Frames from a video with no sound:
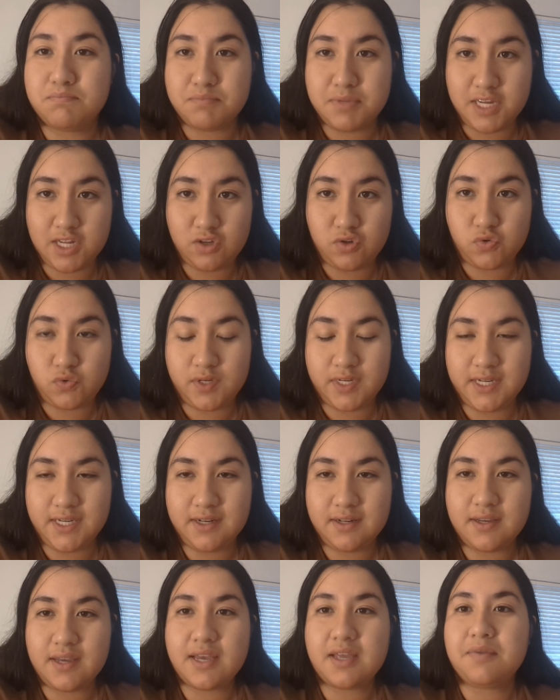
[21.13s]
Beach
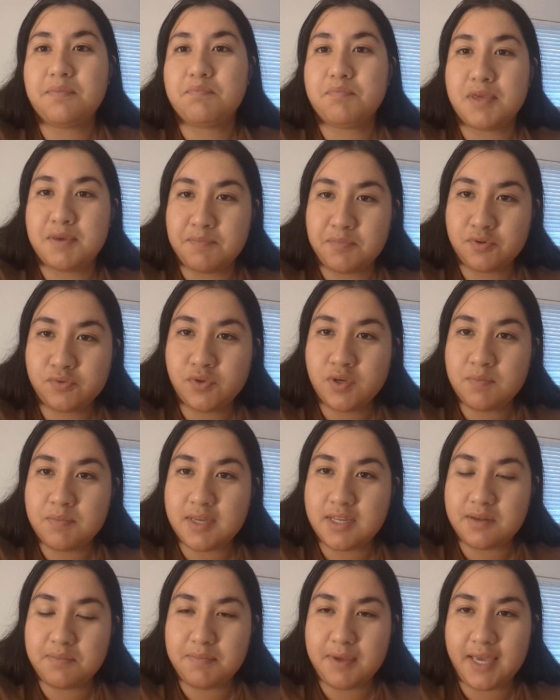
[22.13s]
Read and People We
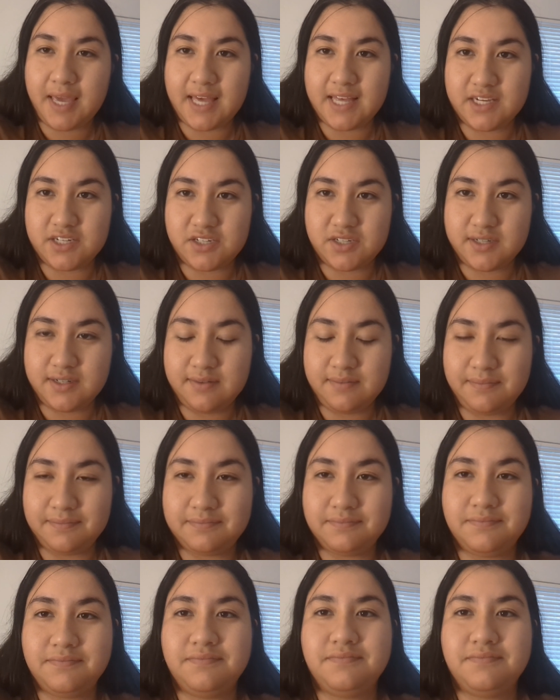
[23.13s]
Meet in Vacation.